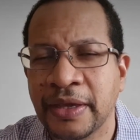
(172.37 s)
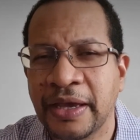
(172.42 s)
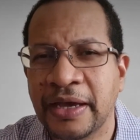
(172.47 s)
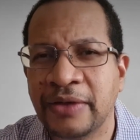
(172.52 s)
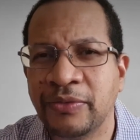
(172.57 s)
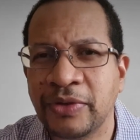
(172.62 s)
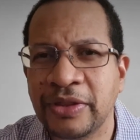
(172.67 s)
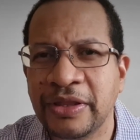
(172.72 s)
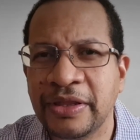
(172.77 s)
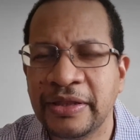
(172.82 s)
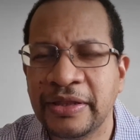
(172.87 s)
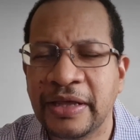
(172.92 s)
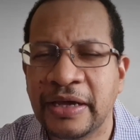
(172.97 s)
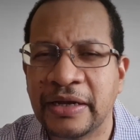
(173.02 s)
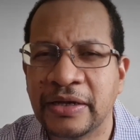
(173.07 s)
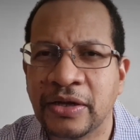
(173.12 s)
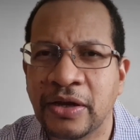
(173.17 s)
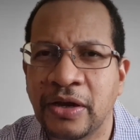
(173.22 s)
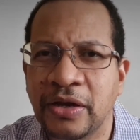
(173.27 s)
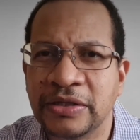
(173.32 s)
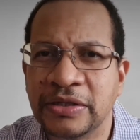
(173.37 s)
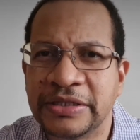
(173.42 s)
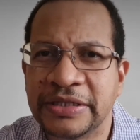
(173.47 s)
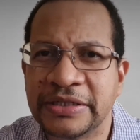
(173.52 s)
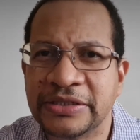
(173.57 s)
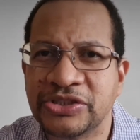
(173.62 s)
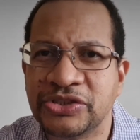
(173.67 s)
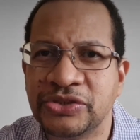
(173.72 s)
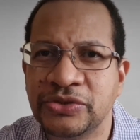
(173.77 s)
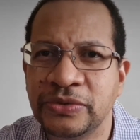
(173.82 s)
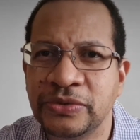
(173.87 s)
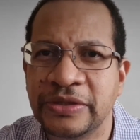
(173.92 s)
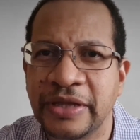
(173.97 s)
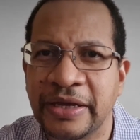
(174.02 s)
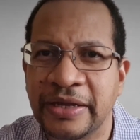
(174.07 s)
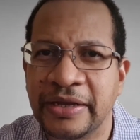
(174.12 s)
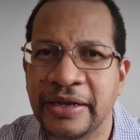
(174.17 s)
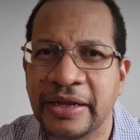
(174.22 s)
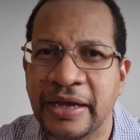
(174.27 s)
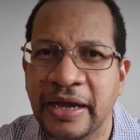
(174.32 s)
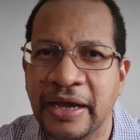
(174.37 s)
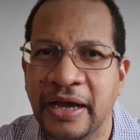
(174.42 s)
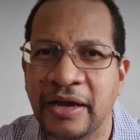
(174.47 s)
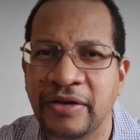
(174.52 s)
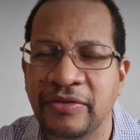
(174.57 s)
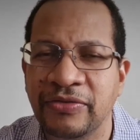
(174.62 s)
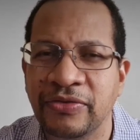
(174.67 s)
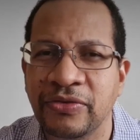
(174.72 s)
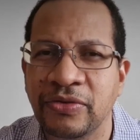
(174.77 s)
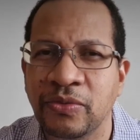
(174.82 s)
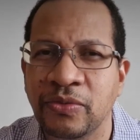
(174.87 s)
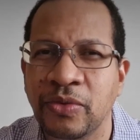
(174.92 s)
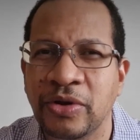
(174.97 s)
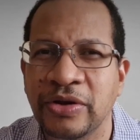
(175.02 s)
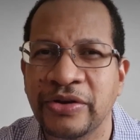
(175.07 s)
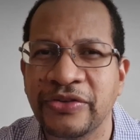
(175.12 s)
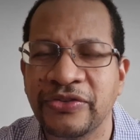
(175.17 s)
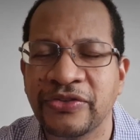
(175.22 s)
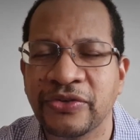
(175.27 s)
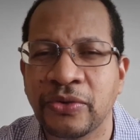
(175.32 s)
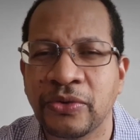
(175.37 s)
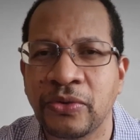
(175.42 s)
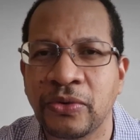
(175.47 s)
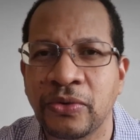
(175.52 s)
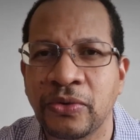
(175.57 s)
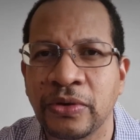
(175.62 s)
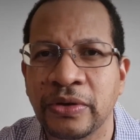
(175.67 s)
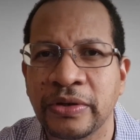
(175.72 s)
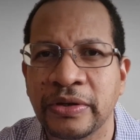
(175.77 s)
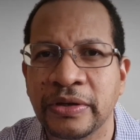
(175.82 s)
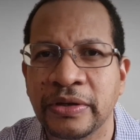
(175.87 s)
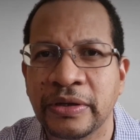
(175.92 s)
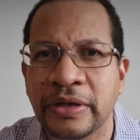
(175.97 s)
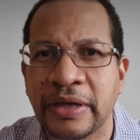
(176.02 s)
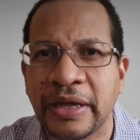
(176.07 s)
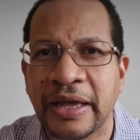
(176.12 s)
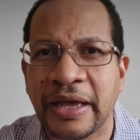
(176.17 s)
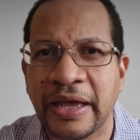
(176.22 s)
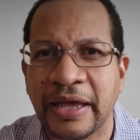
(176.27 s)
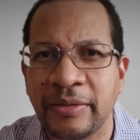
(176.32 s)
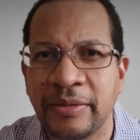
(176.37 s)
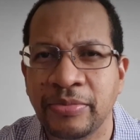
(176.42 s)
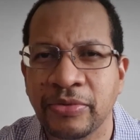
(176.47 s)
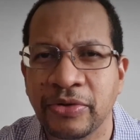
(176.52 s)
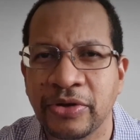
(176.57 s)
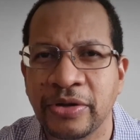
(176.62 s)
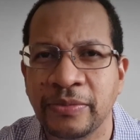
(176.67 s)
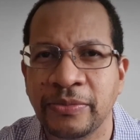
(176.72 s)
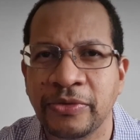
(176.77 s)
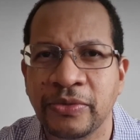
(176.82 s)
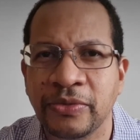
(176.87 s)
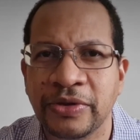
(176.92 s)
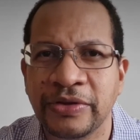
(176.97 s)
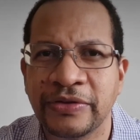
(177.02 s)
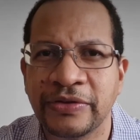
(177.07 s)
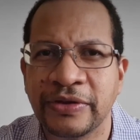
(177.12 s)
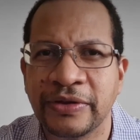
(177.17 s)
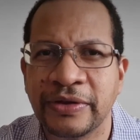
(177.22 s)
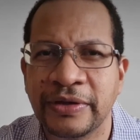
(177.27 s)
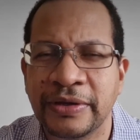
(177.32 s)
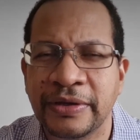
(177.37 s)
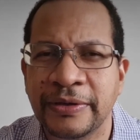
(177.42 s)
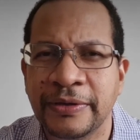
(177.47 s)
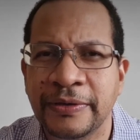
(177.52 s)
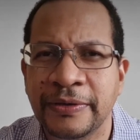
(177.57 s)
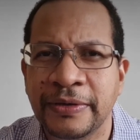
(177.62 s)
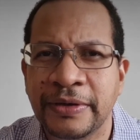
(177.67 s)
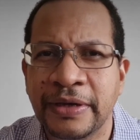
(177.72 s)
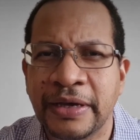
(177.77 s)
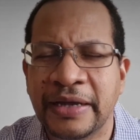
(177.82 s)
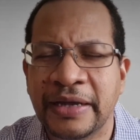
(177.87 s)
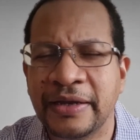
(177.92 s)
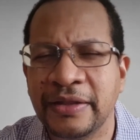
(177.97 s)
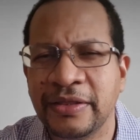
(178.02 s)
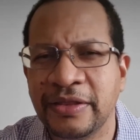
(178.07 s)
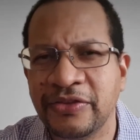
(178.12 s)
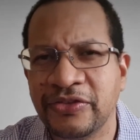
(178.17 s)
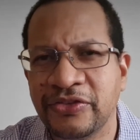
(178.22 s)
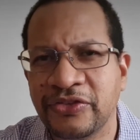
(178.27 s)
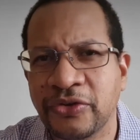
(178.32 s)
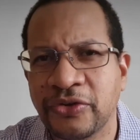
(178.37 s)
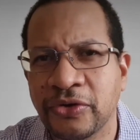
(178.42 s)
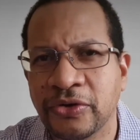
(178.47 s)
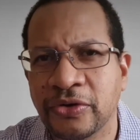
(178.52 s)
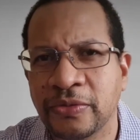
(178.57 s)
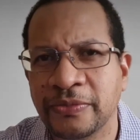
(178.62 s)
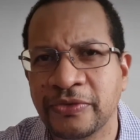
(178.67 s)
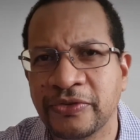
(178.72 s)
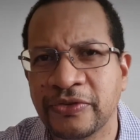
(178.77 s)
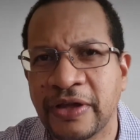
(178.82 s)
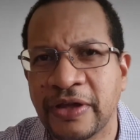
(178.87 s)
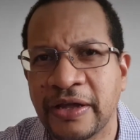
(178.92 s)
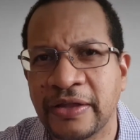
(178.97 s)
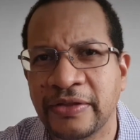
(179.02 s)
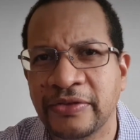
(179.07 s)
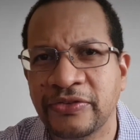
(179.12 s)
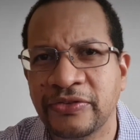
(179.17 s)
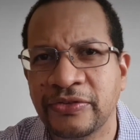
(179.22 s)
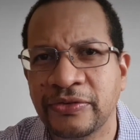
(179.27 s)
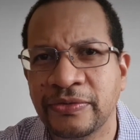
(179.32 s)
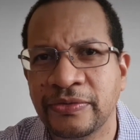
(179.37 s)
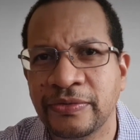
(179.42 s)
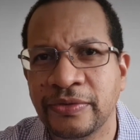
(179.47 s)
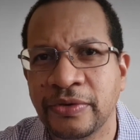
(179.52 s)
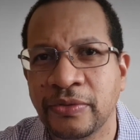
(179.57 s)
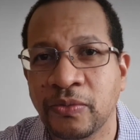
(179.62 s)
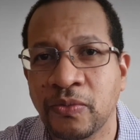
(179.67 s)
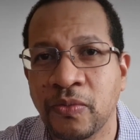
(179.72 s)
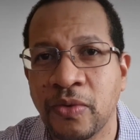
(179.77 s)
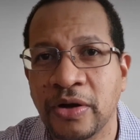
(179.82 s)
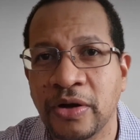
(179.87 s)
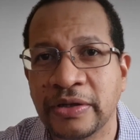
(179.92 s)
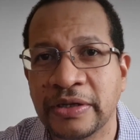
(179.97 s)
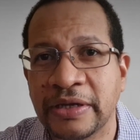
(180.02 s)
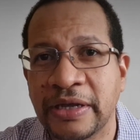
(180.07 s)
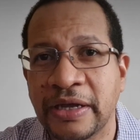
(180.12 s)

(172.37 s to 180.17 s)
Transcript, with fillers: and within that context you then have what is called hybrid immunity and in this circumstance what